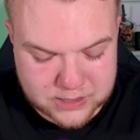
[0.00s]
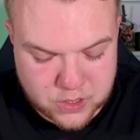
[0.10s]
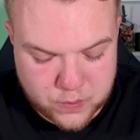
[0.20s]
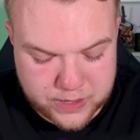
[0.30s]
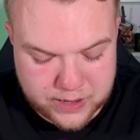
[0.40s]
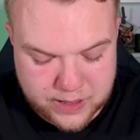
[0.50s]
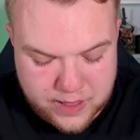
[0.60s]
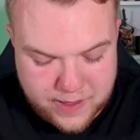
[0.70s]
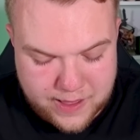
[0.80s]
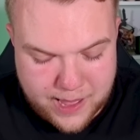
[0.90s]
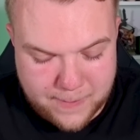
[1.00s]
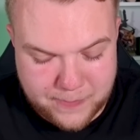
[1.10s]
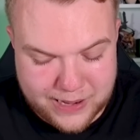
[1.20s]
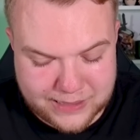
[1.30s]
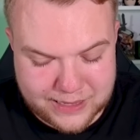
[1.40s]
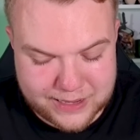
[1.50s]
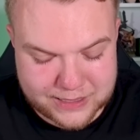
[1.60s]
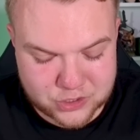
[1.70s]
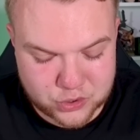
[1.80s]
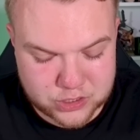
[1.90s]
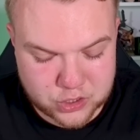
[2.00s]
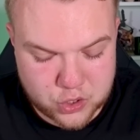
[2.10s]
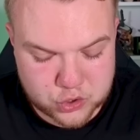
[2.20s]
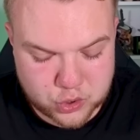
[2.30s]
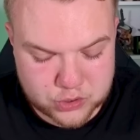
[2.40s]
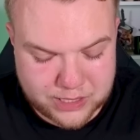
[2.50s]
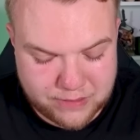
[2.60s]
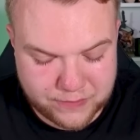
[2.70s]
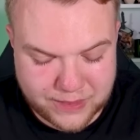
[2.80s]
Let's go with a ability here as soon as the Ghost goes down.